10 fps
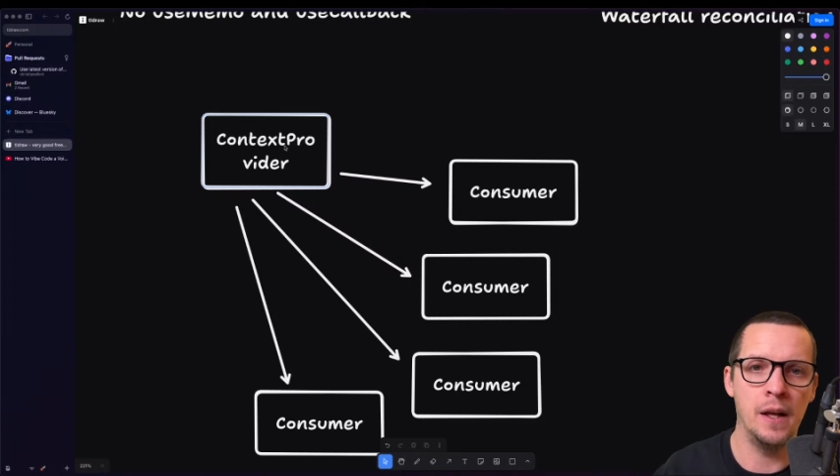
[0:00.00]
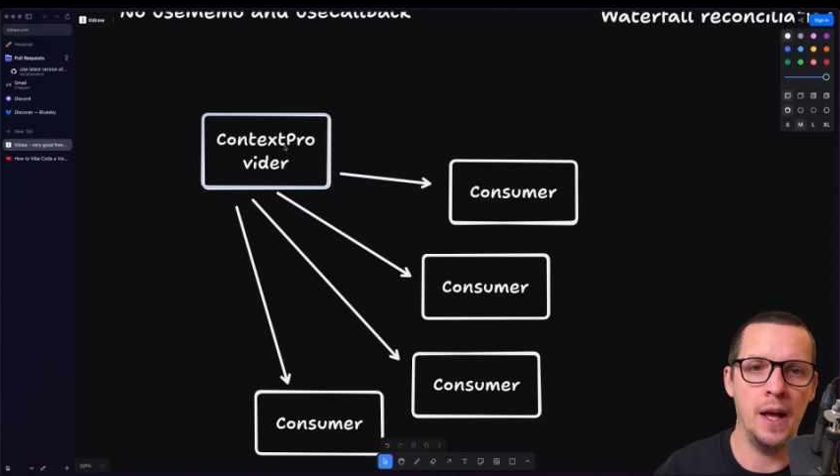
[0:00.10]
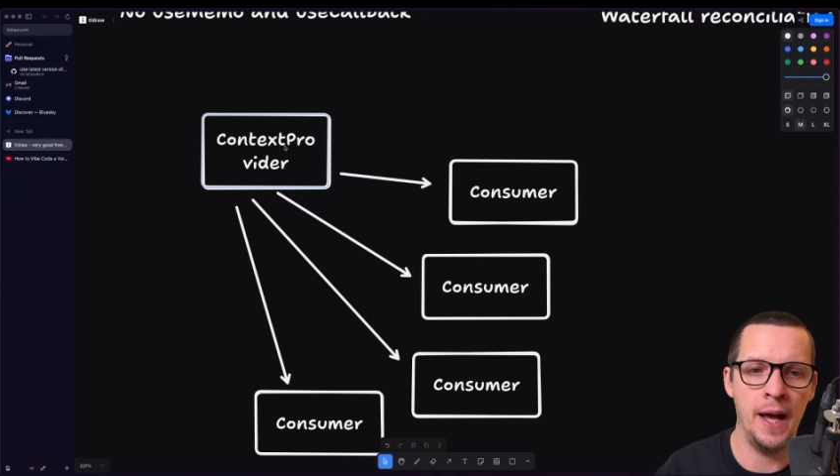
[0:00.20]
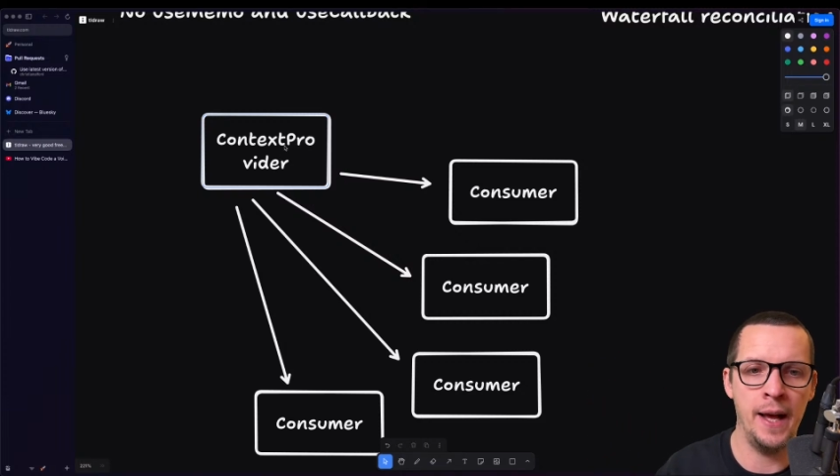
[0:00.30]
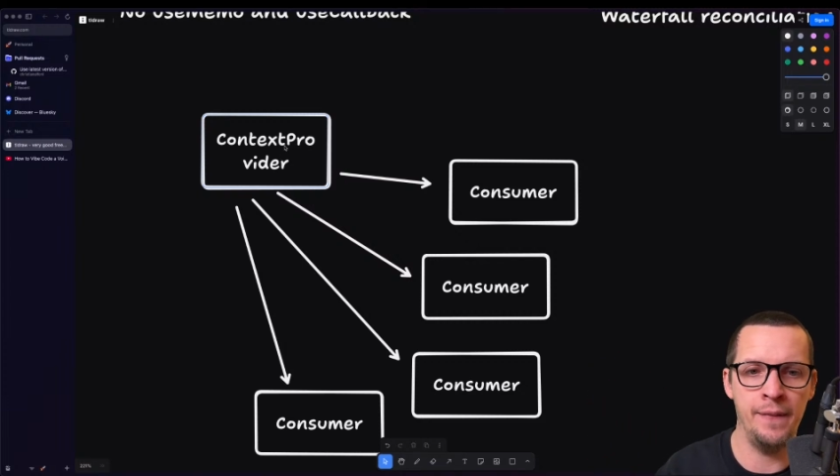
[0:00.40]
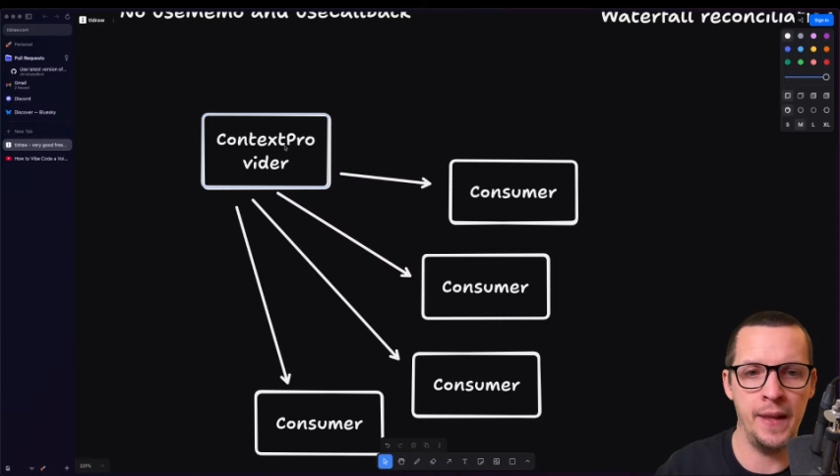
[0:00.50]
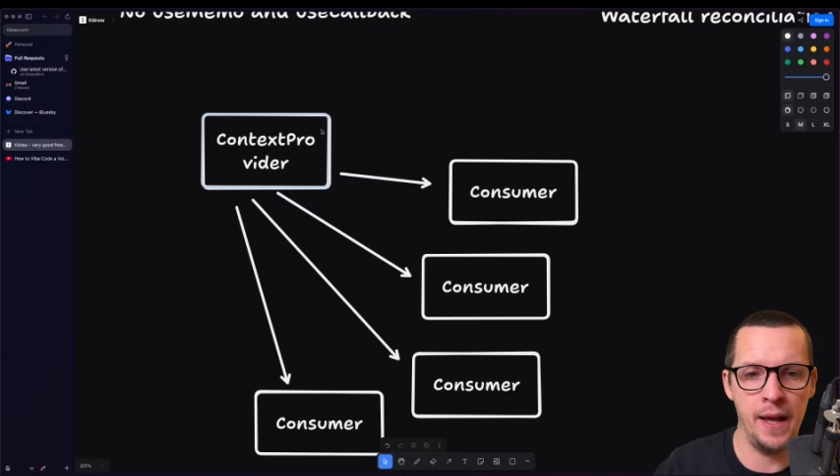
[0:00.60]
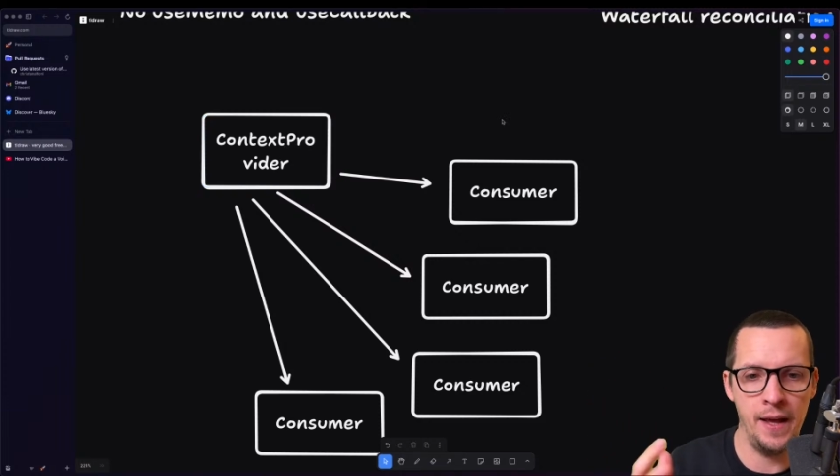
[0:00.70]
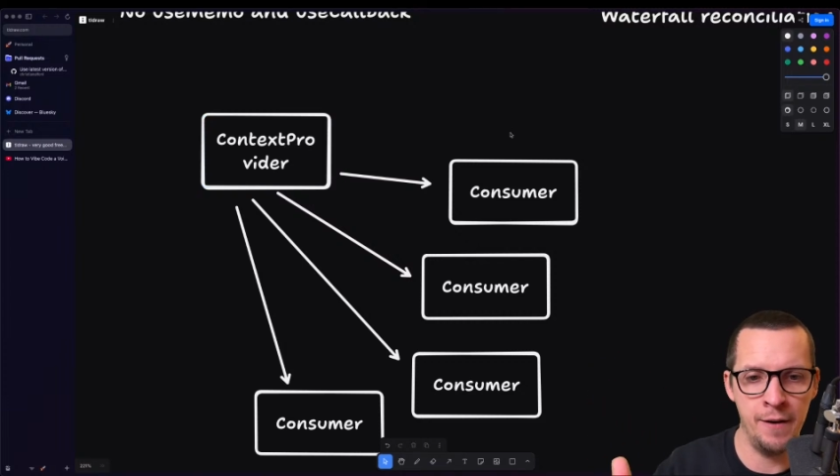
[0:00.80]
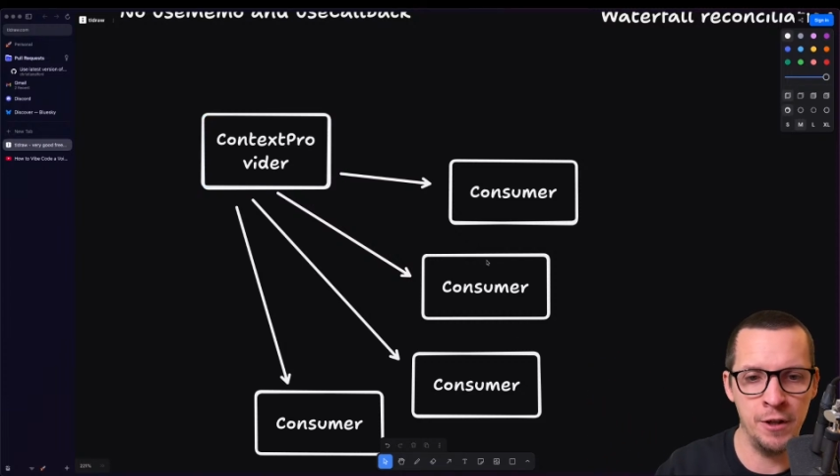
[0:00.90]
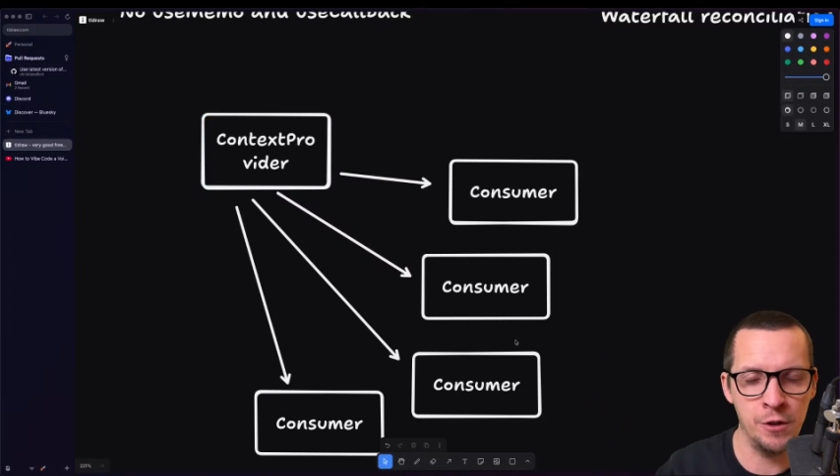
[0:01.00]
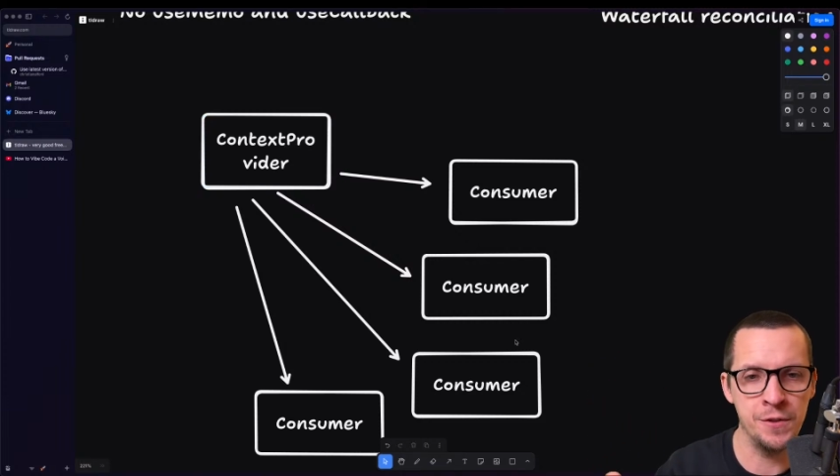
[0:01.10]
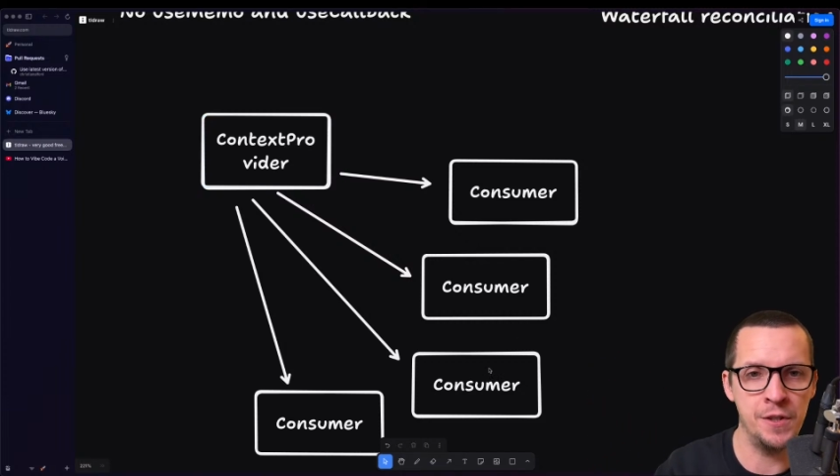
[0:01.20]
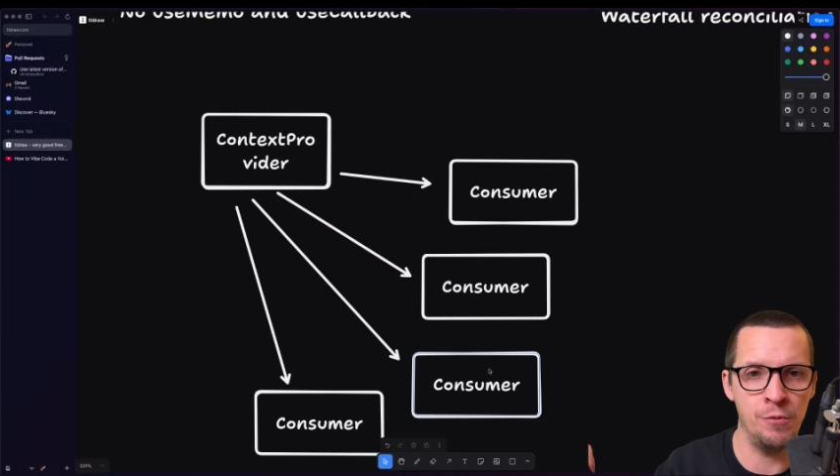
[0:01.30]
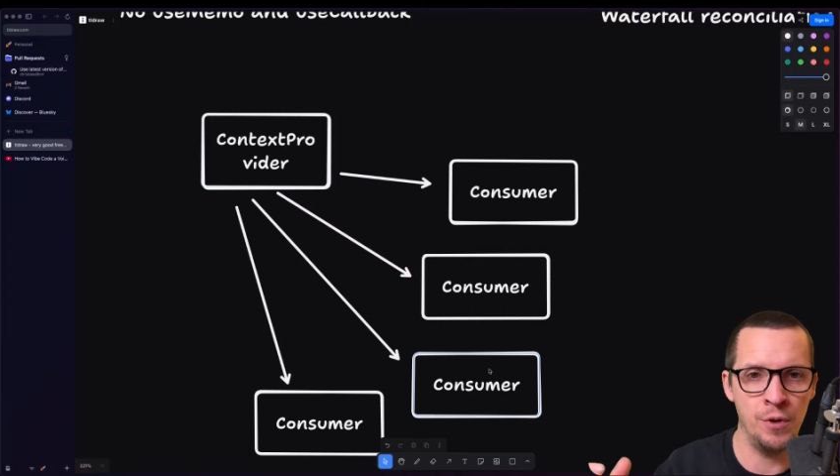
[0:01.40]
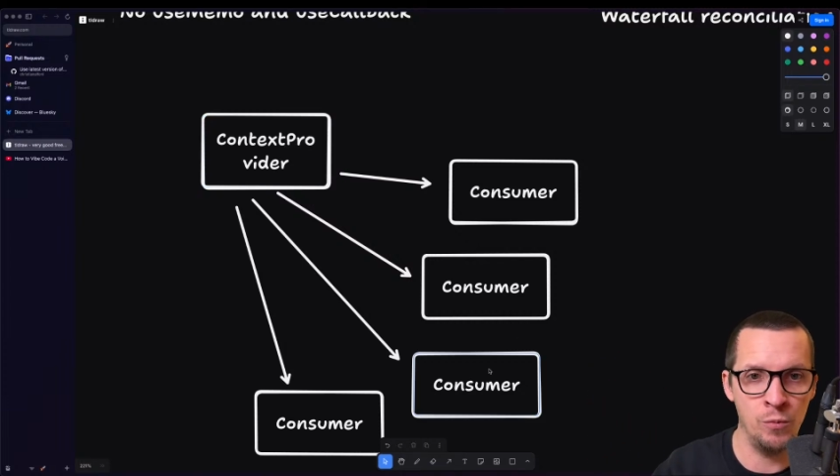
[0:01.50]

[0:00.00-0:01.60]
and every consumer